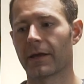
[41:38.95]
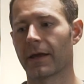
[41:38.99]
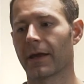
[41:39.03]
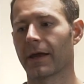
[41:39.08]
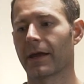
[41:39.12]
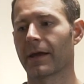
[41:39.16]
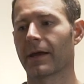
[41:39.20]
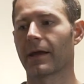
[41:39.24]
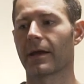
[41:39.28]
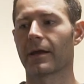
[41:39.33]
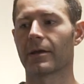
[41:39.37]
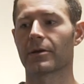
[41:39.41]

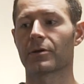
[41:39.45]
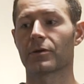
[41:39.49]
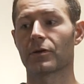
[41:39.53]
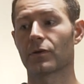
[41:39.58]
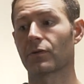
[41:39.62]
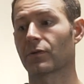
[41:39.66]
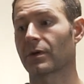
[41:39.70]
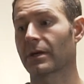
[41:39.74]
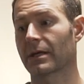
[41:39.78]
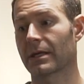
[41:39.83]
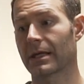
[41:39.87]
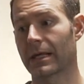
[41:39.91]
And
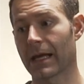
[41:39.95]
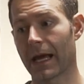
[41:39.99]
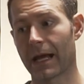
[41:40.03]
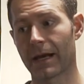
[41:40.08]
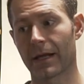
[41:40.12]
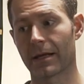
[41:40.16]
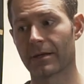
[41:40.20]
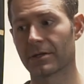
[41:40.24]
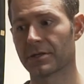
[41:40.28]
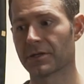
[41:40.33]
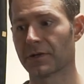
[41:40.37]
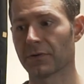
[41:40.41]
you could get
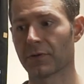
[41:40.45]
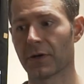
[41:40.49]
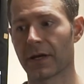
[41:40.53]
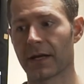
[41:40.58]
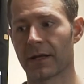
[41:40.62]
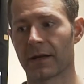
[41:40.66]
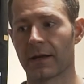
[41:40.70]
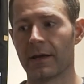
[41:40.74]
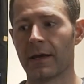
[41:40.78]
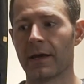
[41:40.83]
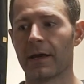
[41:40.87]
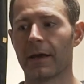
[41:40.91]
into
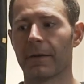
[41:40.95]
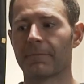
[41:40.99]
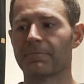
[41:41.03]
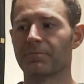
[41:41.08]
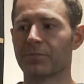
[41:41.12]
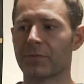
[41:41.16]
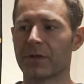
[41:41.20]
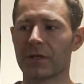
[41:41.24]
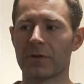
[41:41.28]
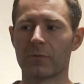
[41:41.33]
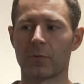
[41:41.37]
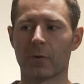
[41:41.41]
it.
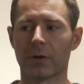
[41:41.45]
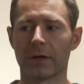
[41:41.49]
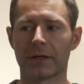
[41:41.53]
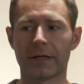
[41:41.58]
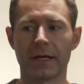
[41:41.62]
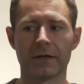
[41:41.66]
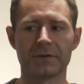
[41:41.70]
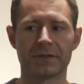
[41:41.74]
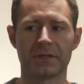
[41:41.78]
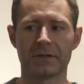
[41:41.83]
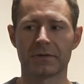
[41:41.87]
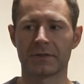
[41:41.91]
The
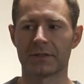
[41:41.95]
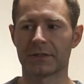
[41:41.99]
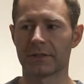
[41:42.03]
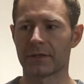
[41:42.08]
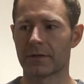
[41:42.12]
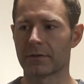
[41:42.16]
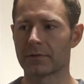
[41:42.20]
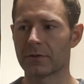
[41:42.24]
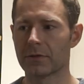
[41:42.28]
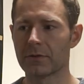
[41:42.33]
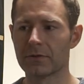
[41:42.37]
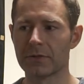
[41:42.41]
workouts
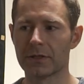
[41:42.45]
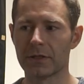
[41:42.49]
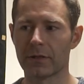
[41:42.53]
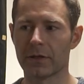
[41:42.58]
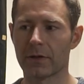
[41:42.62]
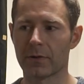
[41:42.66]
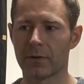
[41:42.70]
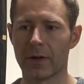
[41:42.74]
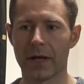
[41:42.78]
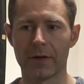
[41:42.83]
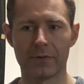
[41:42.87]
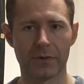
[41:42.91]
are
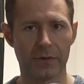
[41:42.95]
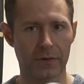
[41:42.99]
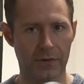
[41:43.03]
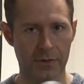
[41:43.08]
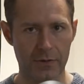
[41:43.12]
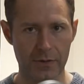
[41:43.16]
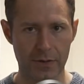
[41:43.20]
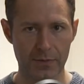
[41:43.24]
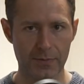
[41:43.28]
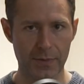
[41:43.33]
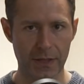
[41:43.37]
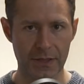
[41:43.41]
usually around
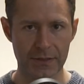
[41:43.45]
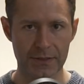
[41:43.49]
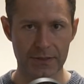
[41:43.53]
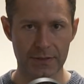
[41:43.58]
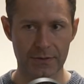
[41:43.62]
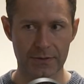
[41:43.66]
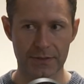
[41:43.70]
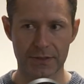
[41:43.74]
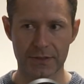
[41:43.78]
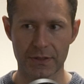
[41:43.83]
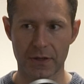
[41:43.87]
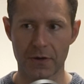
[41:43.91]
30 minutes
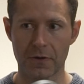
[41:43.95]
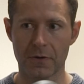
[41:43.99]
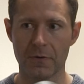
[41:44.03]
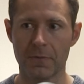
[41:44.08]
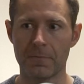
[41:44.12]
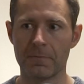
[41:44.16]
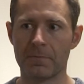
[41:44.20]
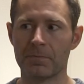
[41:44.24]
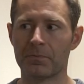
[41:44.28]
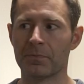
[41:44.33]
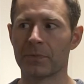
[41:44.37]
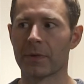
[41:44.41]
or
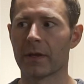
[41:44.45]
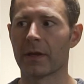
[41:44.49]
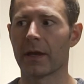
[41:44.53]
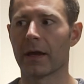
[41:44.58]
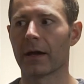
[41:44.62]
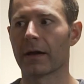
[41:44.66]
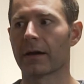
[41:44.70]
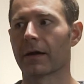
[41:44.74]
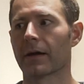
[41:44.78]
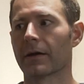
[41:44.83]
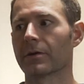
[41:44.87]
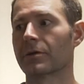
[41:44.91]
so.
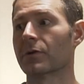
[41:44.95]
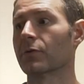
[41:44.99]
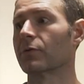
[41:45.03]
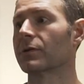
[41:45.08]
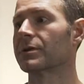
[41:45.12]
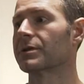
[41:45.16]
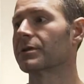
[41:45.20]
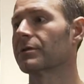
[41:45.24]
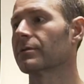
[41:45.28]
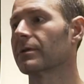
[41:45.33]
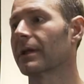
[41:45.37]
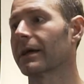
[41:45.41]
You would
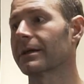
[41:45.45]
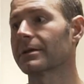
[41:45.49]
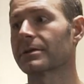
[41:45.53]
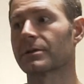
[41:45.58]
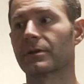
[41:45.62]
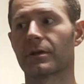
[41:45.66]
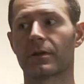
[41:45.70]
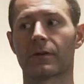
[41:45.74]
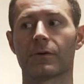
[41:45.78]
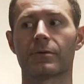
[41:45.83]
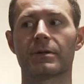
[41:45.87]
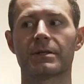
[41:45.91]
do like
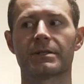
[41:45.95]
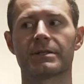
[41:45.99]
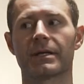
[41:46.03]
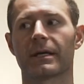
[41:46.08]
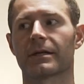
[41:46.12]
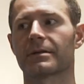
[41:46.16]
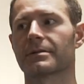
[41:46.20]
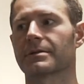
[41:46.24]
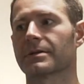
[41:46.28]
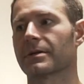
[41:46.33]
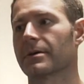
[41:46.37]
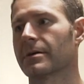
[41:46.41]
30
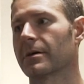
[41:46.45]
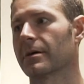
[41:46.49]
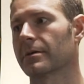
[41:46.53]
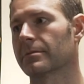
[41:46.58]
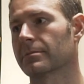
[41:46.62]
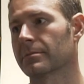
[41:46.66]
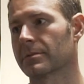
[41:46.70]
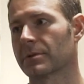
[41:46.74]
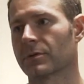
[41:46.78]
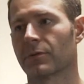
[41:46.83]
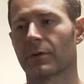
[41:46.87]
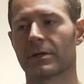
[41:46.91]
seconds
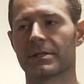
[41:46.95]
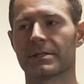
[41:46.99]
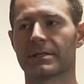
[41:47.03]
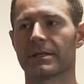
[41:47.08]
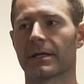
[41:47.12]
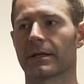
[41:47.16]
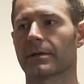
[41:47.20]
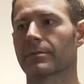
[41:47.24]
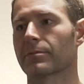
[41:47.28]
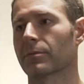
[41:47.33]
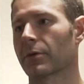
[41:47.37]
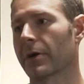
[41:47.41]
on,
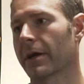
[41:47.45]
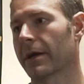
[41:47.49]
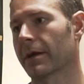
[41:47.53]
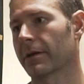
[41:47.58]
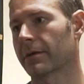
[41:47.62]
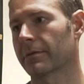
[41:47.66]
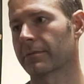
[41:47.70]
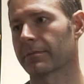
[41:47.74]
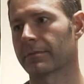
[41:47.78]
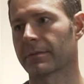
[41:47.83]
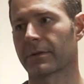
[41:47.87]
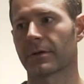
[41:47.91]
20-second break,
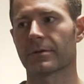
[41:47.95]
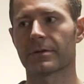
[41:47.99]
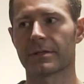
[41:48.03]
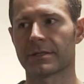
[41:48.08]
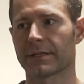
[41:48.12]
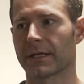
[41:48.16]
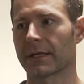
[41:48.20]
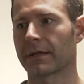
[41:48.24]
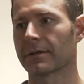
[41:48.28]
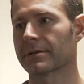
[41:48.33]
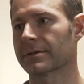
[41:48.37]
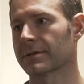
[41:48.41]
30
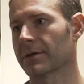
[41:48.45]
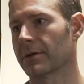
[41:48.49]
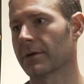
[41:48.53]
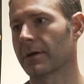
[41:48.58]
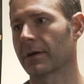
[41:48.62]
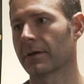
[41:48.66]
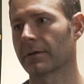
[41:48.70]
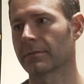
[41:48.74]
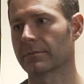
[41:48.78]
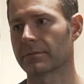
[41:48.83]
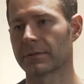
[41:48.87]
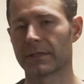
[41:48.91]
seconds
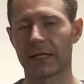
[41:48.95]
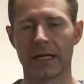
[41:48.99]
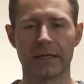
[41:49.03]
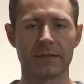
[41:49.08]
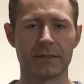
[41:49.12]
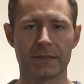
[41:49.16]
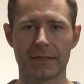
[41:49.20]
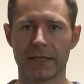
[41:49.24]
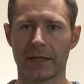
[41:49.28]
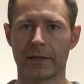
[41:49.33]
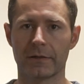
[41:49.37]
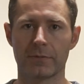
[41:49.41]
on,
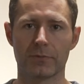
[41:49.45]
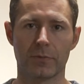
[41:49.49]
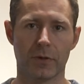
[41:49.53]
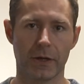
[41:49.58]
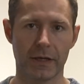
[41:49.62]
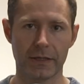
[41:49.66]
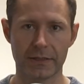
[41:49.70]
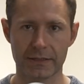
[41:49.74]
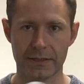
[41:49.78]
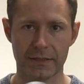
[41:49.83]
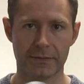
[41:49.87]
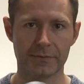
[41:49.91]
10-second
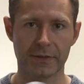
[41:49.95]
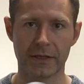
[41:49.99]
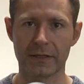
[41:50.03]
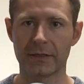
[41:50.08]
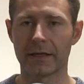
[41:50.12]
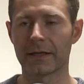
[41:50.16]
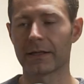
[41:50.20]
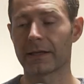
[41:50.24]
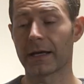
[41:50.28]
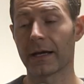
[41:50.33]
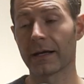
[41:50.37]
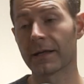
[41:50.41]
break, something
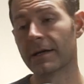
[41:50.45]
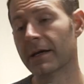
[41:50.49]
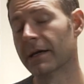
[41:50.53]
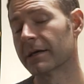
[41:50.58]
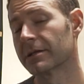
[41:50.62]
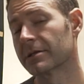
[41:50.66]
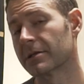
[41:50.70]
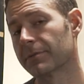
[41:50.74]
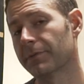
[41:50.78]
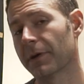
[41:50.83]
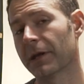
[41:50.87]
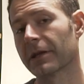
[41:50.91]
like that,
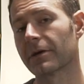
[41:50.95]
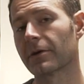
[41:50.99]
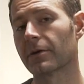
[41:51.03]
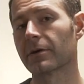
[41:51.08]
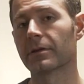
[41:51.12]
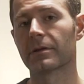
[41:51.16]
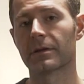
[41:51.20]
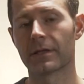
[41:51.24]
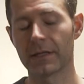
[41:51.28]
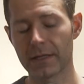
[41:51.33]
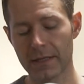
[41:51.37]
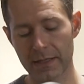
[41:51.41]
depending
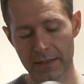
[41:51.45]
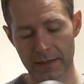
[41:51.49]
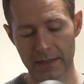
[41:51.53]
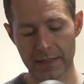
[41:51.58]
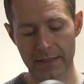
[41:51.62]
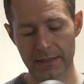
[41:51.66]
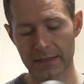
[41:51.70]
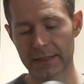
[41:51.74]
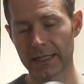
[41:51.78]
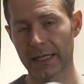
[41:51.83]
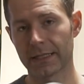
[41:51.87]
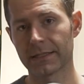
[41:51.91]
on the
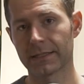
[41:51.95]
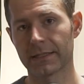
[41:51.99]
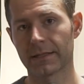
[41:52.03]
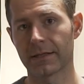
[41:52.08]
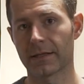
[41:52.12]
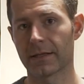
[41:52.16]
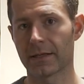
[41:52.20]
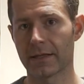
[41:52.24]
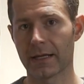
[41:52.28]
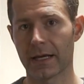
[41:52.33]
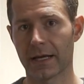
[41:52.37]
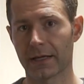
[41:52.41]

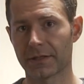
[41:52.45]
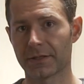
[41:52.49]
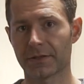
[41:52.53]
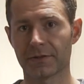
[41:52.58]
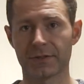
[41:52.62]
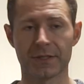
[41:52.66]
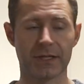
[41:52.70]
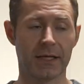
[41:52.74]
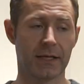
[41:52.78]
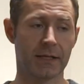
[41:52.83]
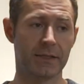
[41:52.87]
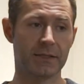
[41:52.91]
intensity of the
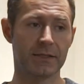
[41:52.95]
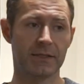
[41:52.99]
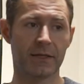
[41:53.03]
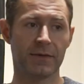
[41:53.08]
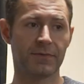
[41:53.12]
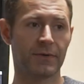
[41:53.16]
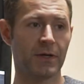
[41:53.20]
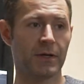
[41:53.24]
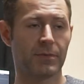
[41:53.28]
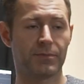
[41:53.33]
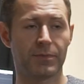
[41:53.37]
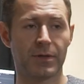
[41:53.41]
exercise.
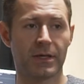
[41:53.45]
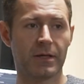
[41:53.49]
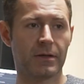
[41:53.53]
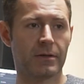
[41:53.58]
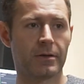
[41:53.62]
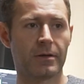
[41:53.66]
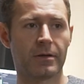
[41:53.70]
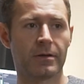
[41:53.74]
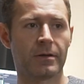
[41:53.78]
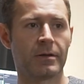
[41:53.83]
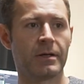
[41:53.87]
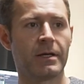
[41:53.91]
They've got
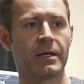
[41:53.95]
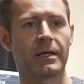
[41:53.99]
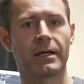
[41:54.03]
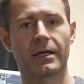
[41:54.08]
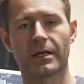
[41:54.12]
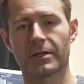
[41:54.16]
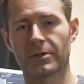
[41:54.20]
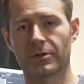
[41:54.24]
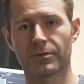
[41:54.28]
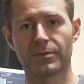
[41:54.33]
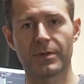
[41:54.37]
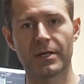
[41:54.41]
beginner,
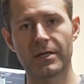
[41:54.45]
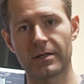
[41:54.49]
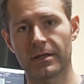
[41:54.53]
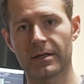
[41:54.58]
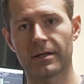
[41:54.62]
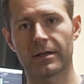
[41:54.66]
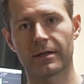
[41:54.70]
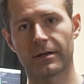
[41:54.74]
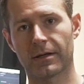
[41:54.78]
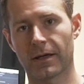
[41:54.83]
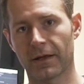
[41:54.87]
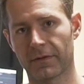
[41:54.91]

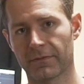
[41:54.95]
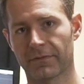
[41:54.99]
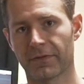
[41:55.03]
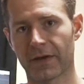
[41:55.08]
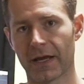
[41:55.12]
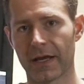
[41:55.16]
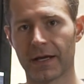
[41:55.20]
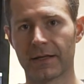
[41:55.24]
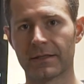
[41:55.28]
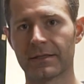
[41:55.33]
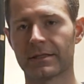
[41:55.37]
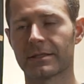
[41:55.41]
intermediate,
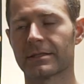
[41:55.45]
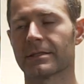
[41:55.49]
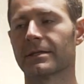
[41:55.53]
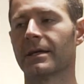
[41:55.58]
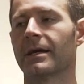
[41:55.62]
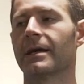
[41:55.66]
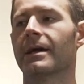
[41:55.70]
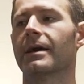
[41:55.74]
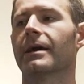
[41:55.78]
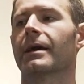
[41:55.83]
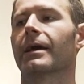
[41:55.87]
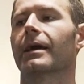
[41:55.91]
advanced,
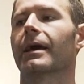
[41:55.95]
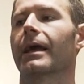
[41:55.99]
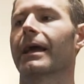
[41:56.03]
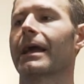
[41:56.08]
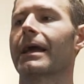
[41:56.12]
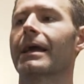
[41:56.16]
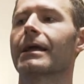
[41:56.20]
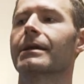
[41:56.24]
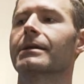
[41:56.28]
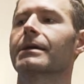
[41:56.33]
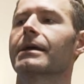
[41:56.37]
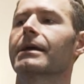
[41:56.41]

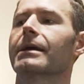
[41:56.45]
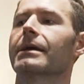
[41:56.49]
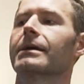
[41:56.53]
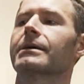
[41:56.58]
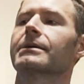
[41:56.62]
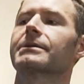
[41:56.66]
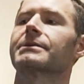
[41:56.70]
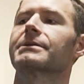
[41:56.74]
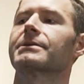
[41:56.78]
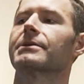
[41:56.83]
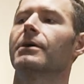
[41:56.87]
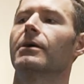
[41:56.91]
and
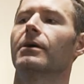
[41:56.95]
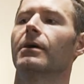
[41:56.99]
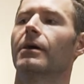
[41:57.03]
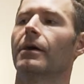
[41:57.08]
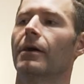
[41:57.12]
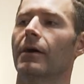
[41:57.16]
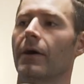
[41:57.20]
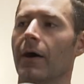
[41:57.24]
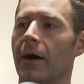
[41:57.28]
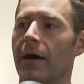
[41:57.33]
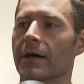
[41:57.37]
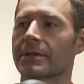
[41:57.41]
it's
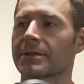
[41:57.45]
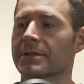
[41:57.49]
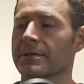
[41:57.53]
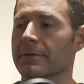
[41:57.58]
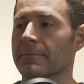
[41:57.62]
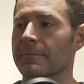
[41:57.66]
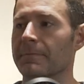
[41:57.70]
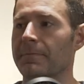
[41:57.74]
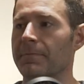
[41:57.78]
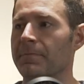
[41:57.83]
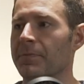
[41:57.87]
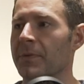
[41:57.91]

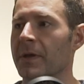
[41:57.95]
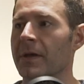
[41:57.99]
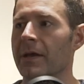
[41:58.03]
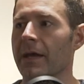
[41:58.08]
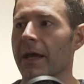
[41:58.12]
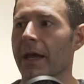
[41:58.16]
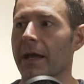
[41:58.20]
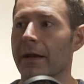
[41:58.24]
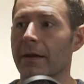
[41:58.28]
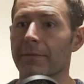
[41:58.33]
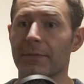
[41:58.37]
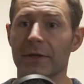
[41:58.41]
awesome.
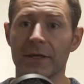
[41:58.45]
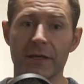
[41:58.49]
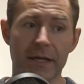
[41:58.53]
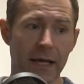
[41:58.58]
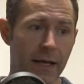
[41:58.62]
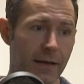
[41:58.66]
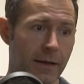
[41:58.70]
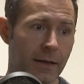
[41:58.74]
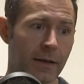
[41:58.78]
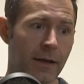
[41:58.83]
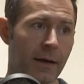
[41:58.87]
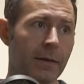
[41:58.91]
And I've been
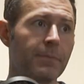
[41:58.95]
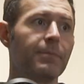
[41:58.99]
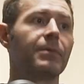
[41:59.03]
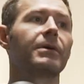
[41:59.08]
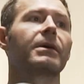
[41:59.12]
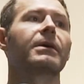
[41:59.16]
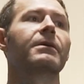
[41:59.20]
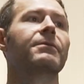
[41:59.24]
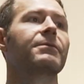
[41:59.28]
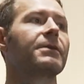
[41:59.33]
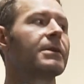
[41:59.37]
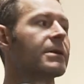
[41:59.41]
getting up,
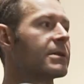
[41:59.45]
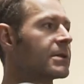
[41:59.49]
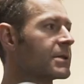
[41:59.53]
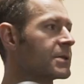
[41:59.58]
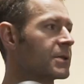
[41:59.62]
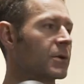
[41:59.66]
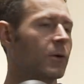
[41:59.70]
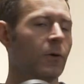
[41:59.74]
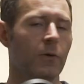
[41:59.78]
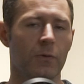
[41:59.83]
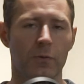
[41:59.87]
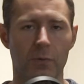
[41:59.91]
even in
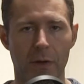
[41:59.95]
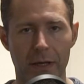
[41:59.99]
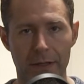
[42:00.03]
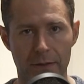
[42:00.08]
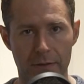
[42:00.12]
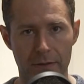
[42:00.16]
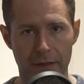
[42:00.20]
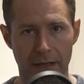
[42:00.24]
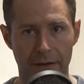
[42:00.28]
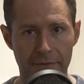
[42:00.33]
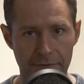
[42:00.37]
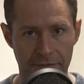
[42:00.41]
this cold
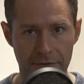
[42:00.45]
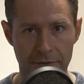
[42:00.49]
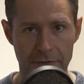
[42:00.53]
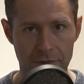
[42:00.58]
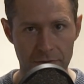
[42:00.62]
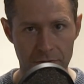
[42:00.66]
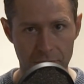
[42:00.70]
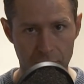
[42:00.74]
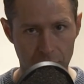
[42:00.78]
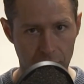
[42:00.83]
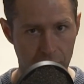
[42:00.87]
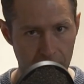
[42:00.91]
weather. That
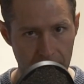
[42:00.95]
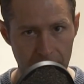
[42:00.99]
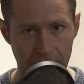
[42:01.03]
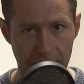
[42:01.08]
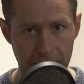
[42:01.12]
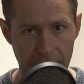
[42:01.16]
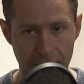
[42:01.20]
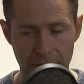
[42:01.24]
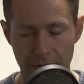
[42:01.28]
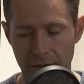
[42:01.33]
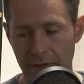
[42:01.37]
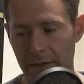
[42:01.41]
feels
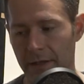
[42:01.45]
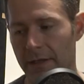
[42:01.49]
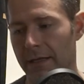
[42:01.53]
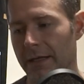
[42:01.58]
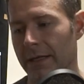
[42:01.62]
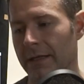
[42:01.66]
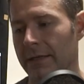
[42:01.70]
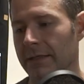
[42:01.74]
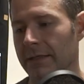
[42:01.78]
really good.